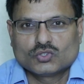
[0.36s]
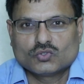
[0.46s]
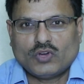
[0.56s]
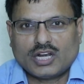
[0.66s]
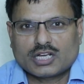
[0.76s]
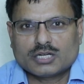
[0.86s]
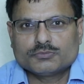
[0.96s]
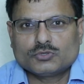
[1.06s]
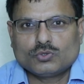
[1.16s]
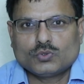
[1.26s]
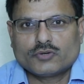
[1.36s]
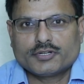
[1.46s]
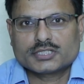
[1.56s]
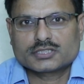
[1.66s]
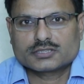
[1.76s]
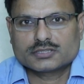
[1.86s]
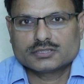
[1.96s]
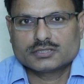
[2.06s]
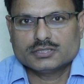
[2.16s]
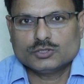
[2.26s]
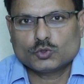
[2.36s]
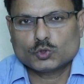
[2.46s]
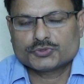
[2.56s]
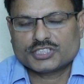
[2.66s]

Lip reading: Welcome to our YouTube